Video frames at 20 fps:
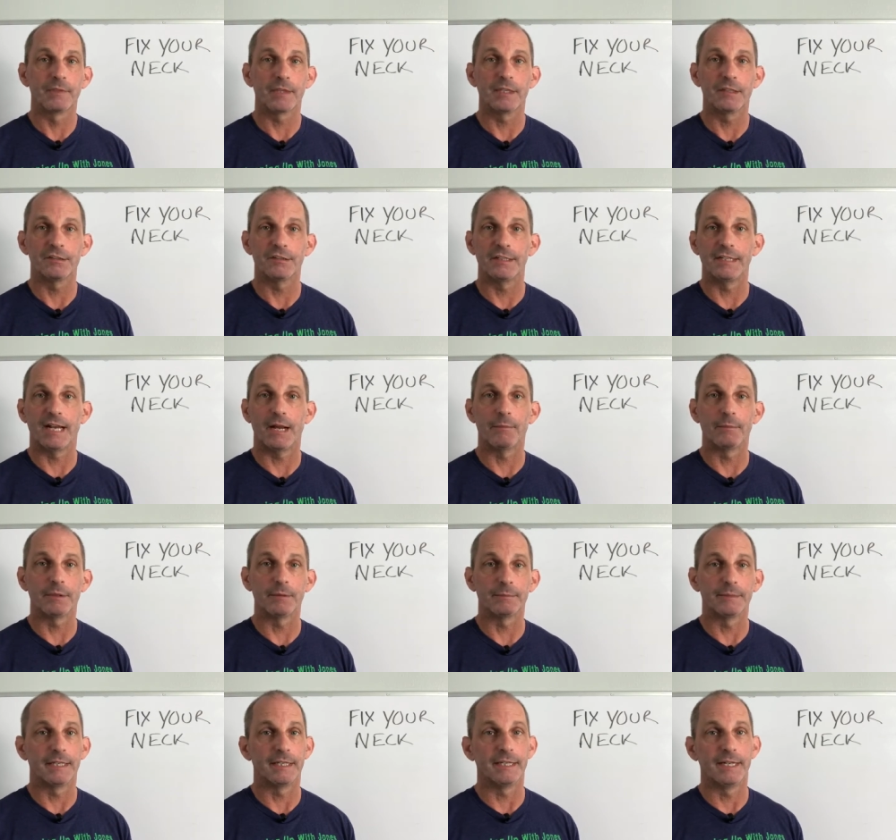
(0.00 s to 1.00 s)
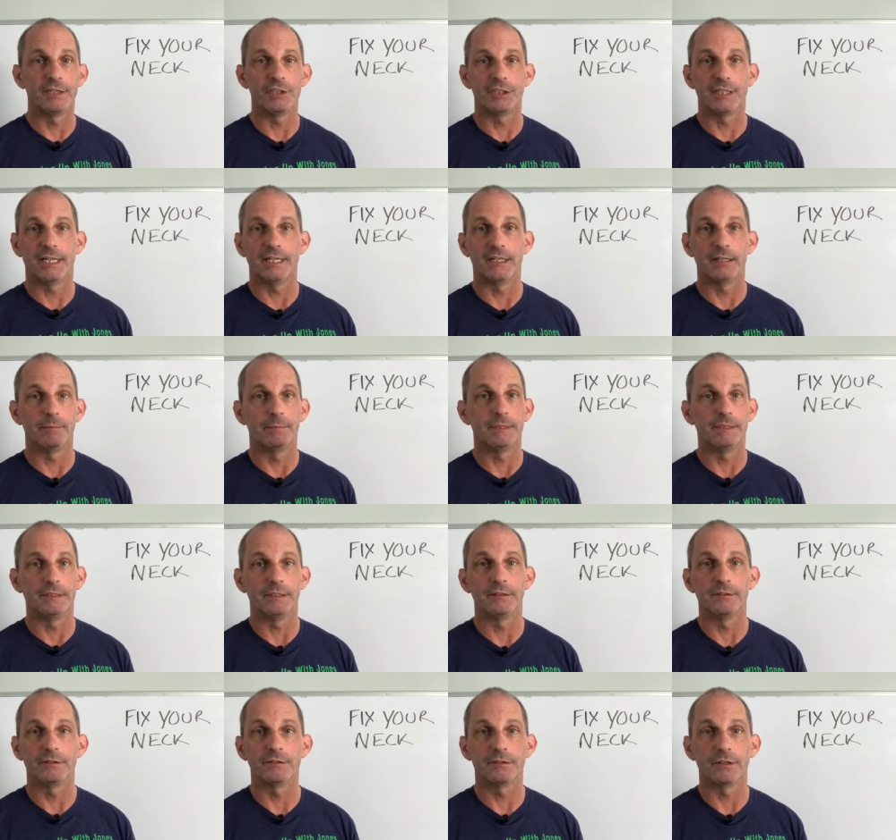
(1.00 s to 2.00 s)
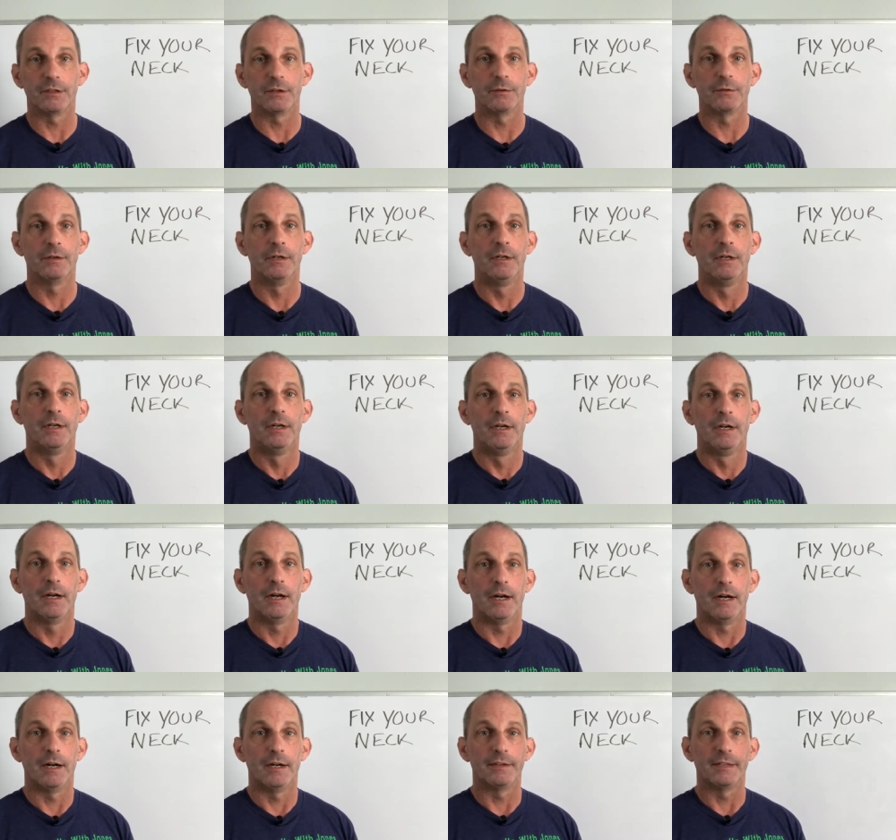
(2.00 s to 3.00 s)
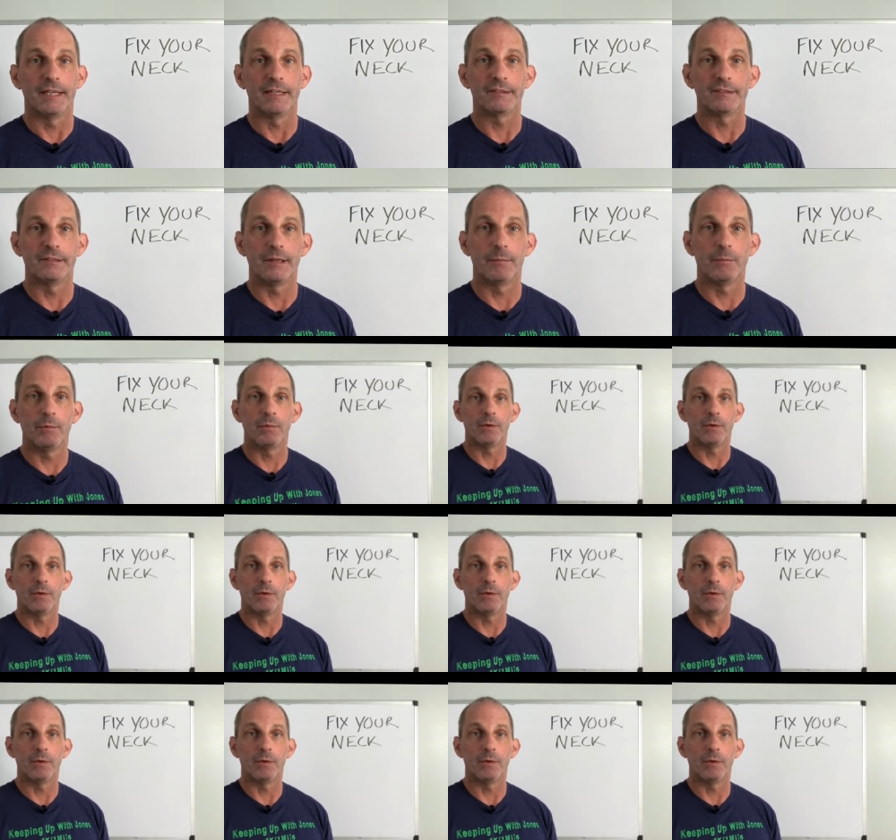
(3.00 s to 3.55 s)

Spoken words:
sit down with them, get an educated opinion. So that's number